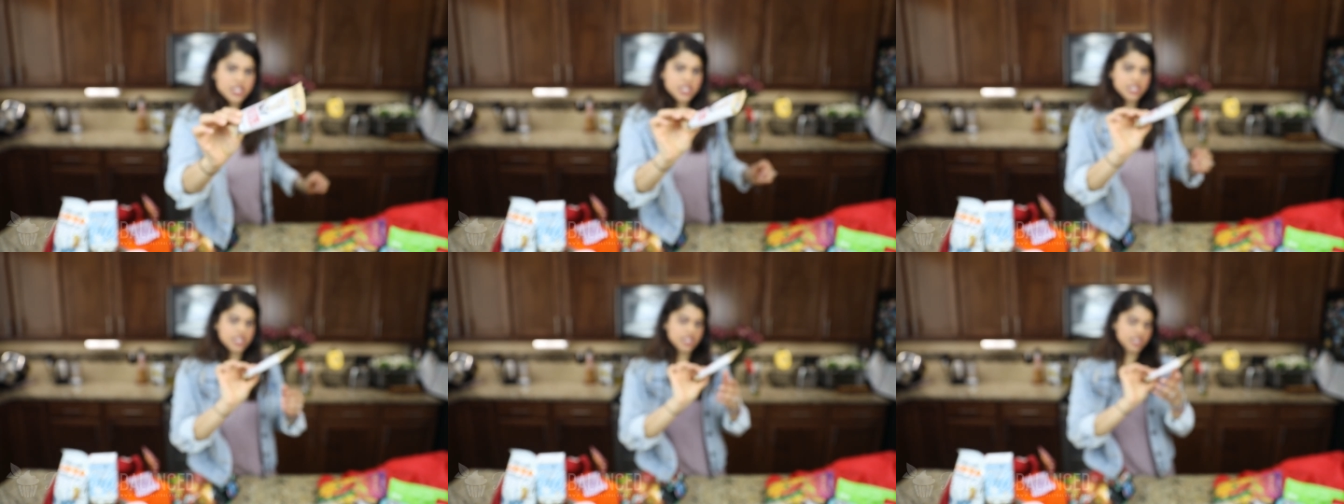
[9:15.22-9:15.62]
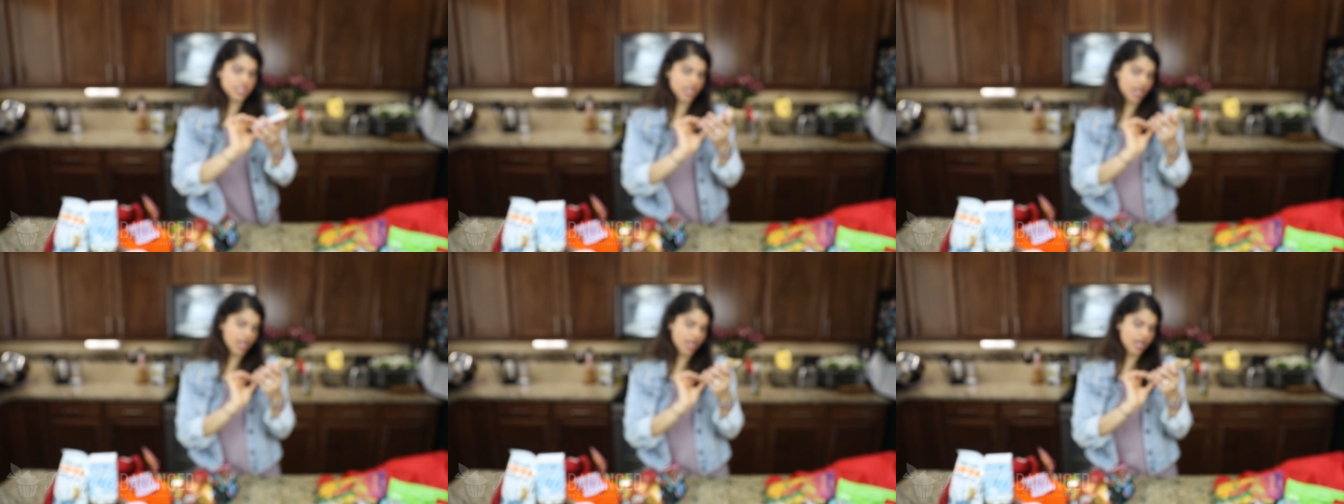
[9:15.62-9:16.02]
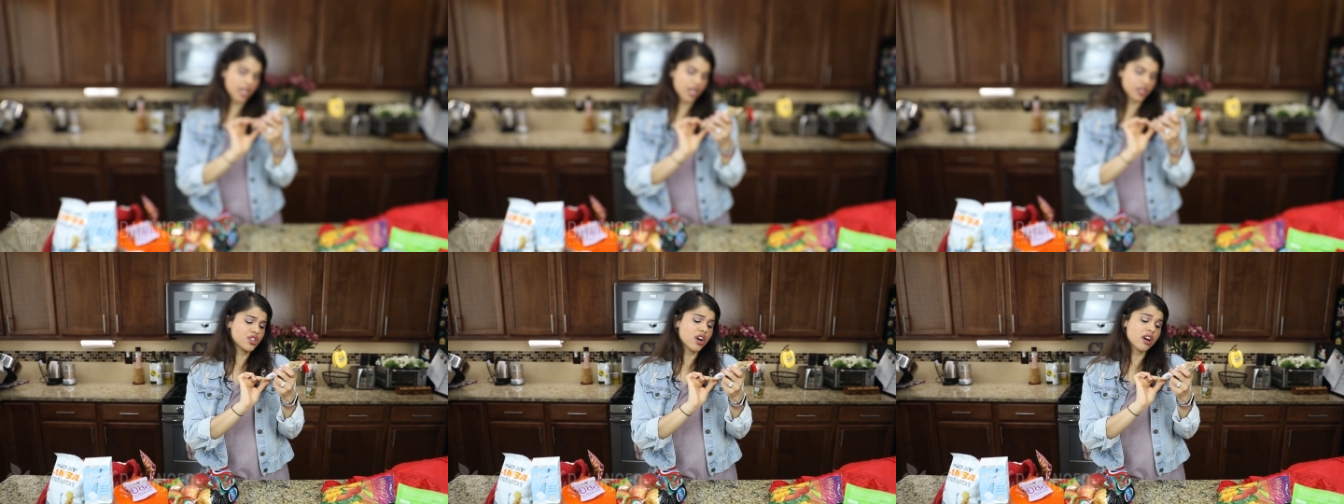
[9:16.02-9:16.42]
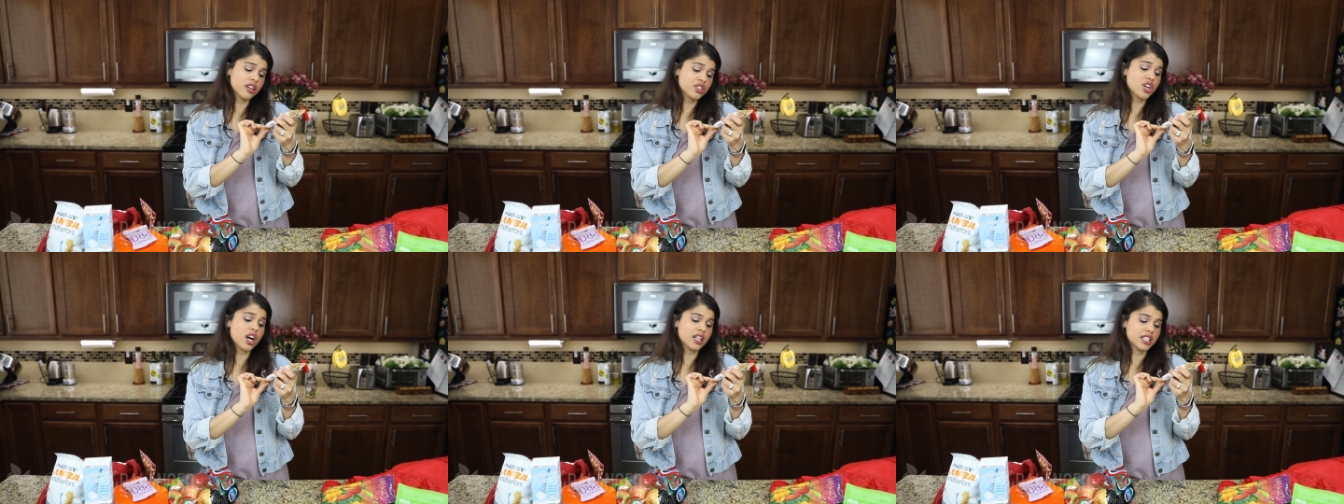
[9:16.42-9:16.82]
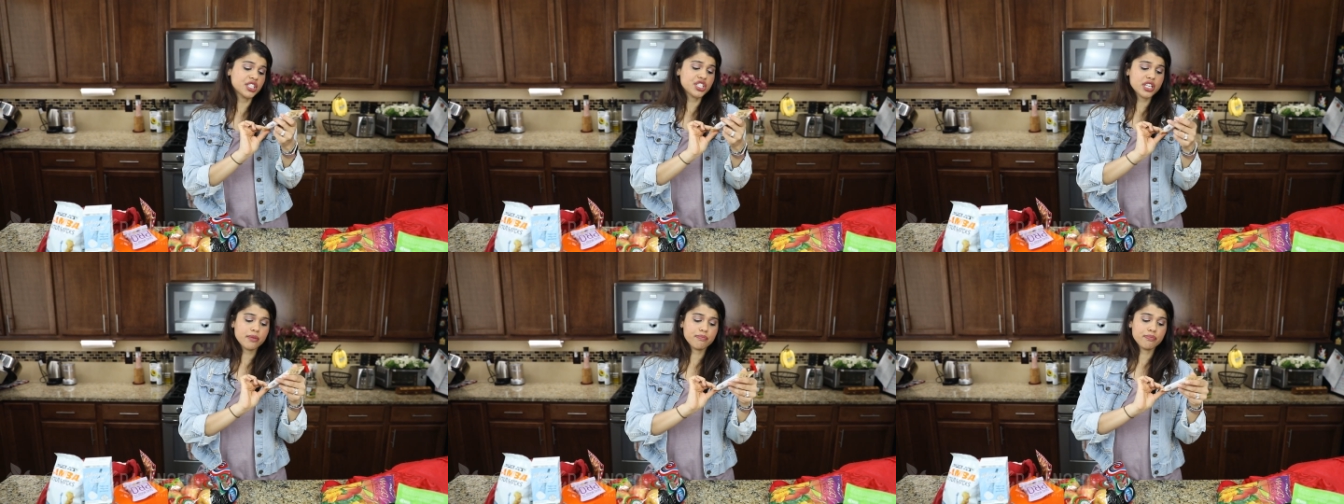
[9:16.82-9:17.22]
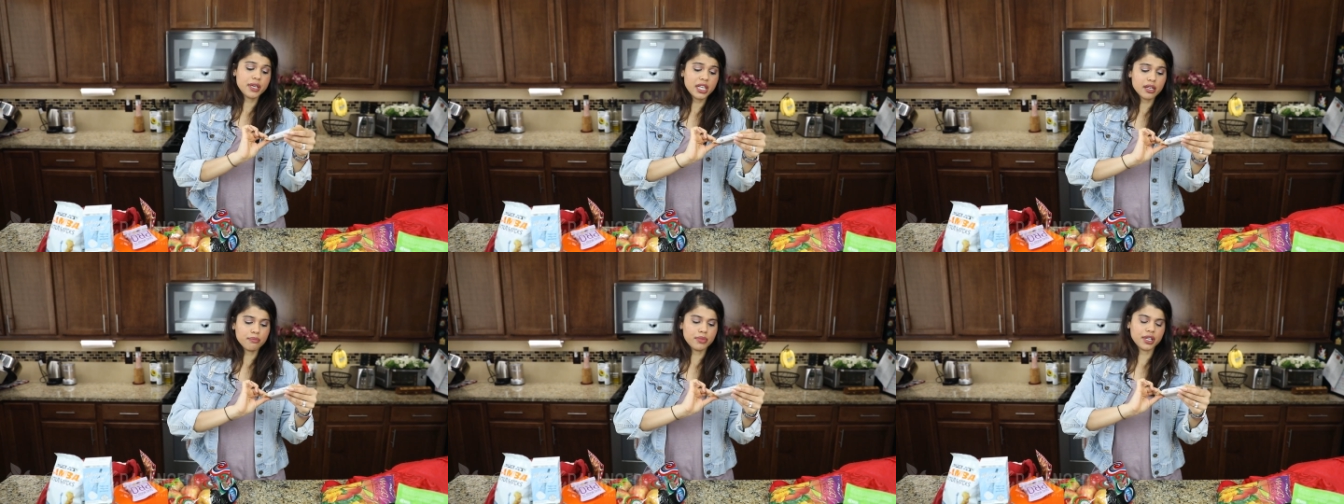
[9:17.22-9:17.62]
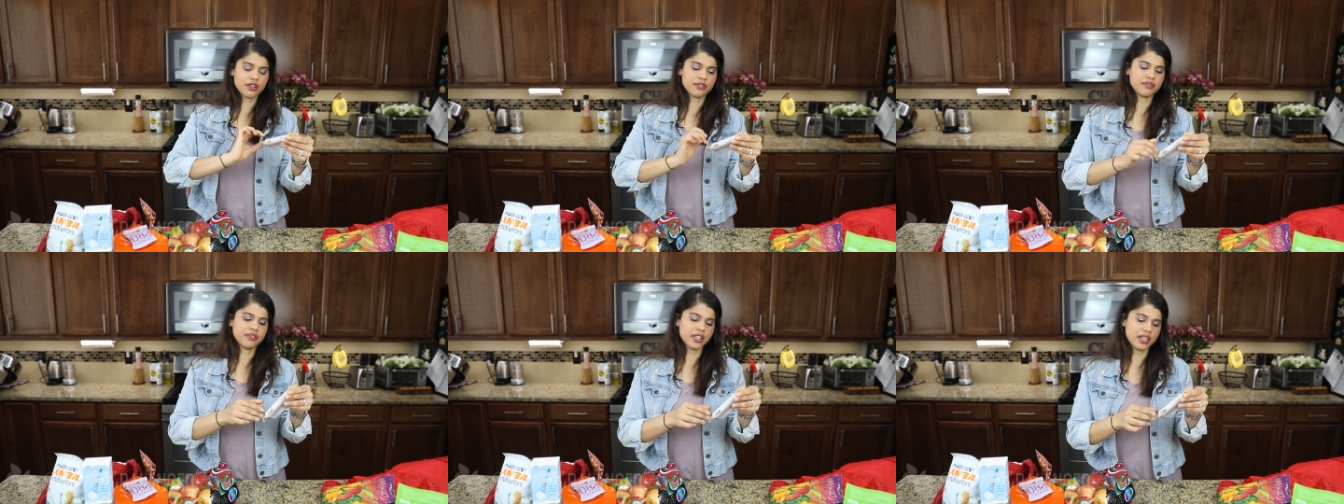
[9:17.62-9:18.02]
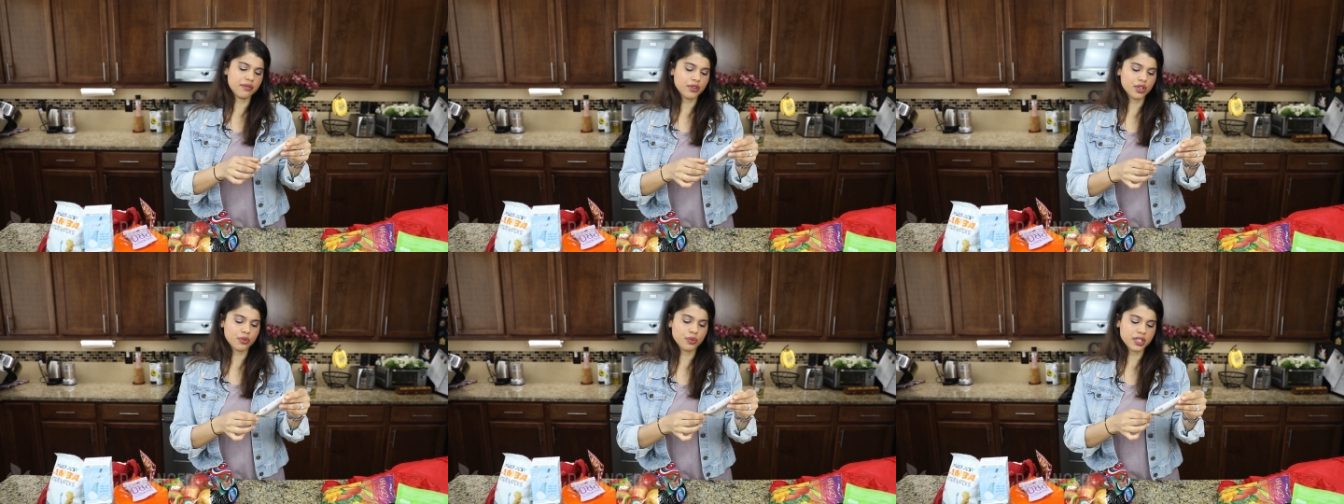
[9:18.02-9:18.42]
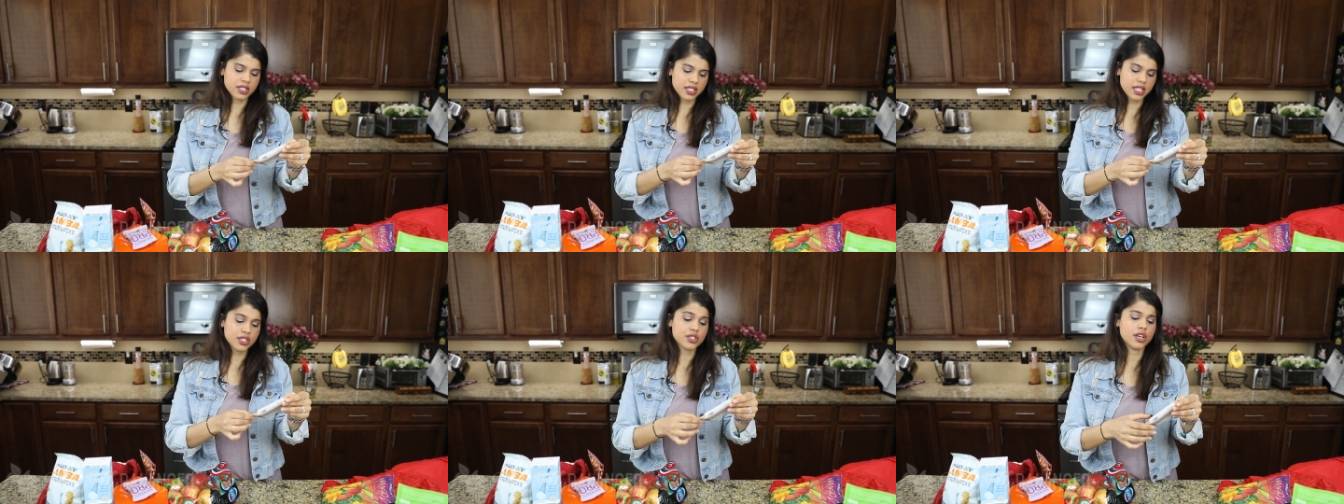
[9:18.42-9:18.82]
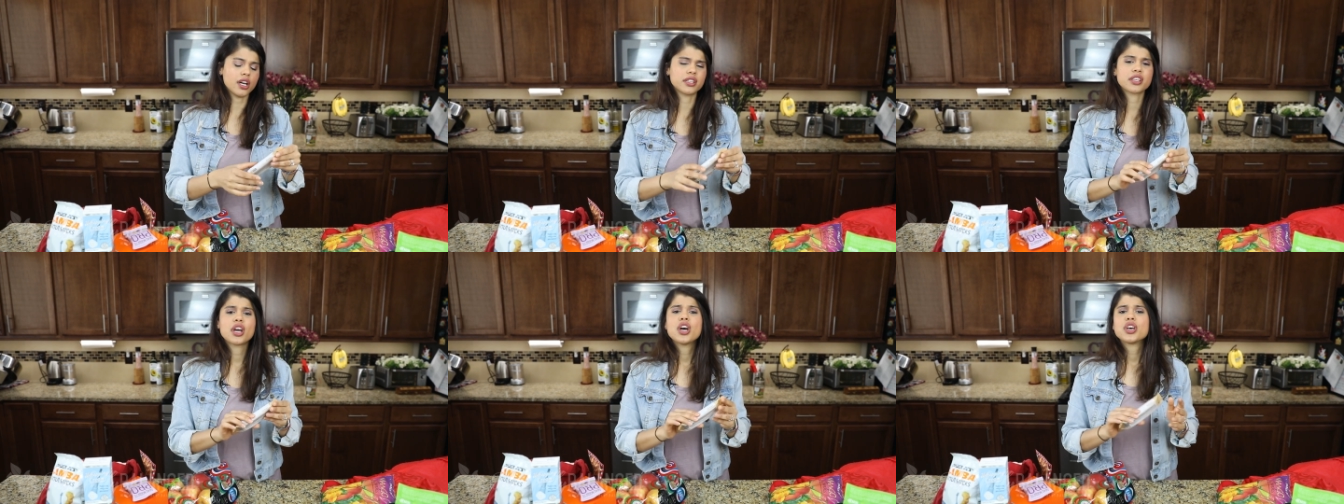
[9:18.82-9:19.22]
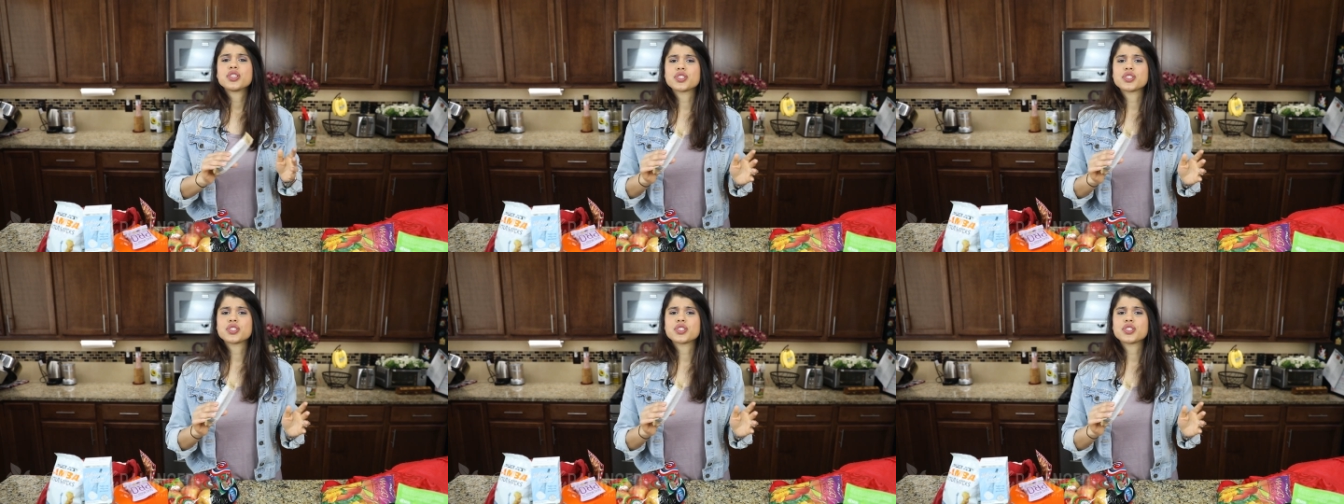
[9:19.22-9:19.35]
this is a dark chocolate chip peanut butter flavored with sea salt.